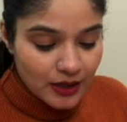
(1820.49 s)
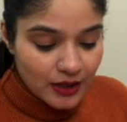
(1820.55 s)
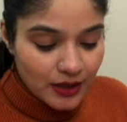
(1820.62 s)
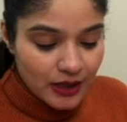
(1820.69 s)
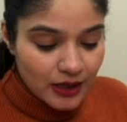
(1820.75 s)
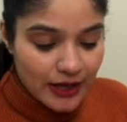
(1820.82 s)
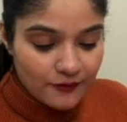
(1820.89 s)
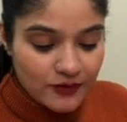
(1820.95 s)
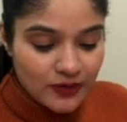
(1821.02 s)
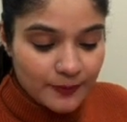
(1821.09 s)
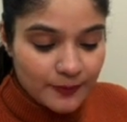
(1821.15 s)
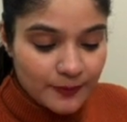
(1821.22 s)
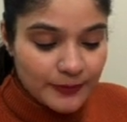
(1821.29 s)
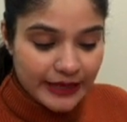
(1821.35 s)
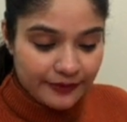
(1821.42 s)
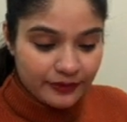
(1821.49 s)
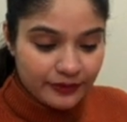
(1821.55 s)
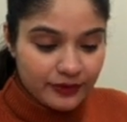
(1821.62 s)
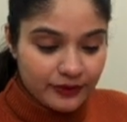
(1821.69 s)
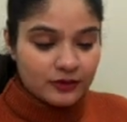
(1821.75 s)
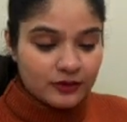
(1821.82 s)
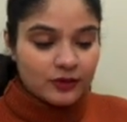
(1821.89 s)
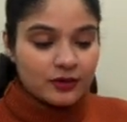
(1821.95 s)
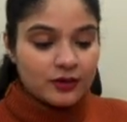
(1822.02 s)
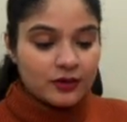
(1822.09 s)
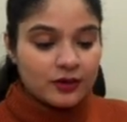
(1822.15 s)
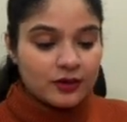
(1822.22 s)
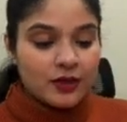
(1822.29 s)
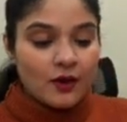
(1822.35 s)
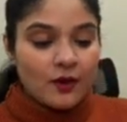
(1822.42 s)
have number 10.
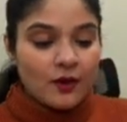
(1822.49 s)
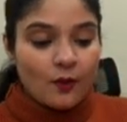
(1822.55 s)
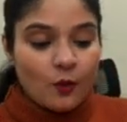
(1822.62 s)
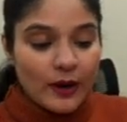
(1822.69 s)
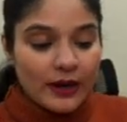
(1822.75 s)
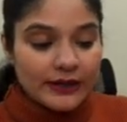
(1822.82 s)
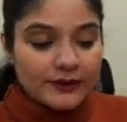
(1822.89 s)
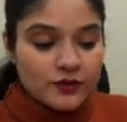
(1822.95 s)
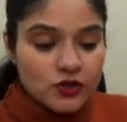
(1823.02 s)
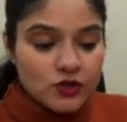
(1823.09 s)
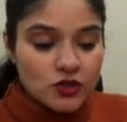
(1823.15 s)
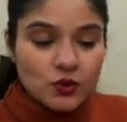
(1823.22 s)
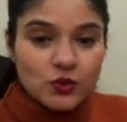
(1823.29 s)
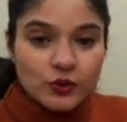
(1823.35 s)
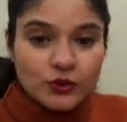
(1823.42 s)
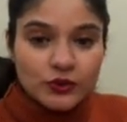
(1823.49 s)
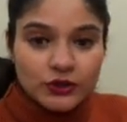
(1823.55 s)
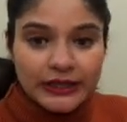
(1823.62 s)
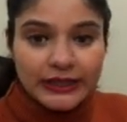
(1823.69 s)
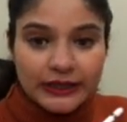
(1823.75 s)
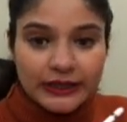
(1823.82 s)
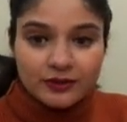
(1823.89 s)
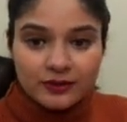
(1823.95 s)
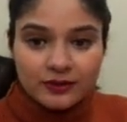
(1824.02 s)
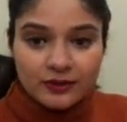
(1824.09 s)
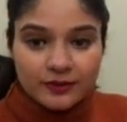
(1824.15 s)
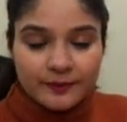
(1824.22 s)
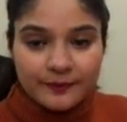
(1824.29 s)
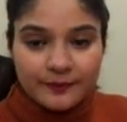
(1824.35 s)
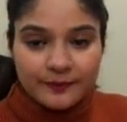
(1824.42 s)
1, 2, 3.
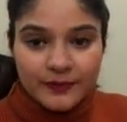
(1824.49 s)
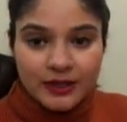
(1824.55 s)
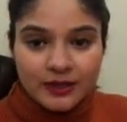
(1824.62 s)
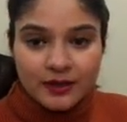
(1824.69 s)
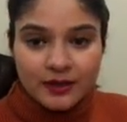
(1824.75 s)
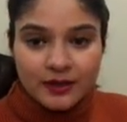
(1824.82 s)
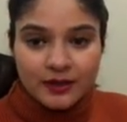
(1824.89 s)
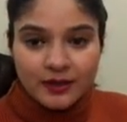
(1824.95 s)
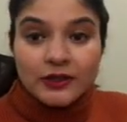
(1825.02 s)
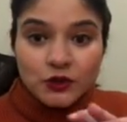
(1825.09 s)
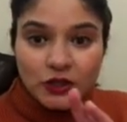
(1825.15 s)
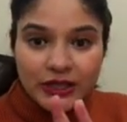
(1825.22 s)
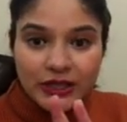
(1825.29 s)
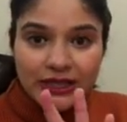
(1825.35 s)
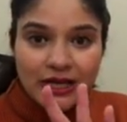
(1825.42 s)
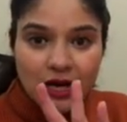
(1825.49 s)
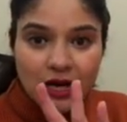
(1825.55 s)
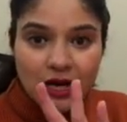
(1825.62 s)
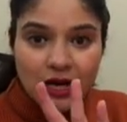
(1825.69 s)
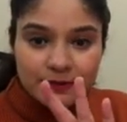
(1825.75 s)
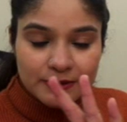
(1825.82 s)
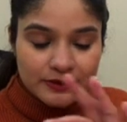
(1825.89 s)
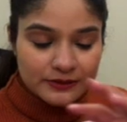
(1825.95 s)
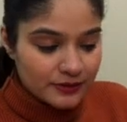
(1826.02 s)
3 carbons.